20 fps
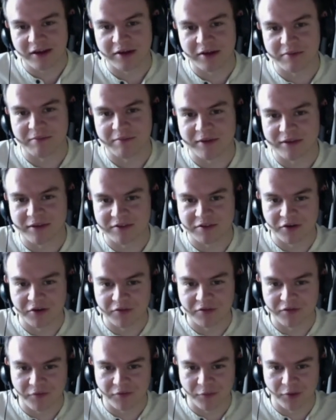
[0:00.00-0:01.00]
He's
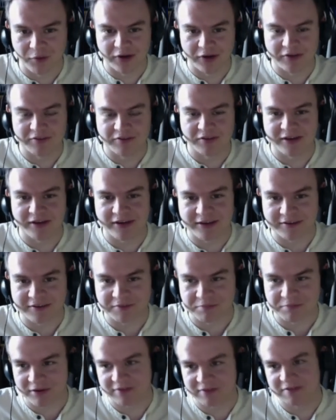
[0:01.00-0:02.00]
known for what he's like in
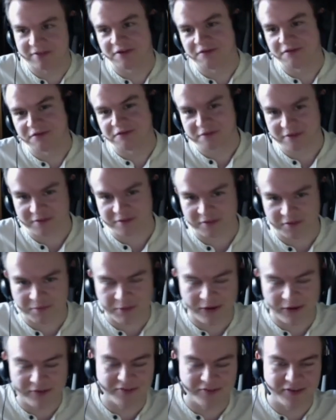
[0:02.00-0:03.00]
his press conferences,
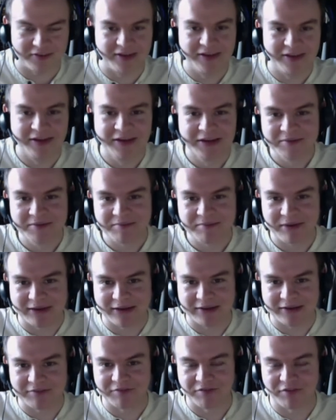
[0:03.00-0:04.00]
especially
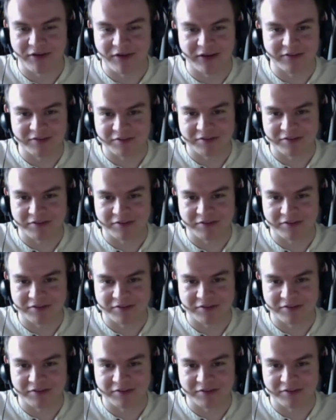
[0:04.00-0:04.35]
back in France.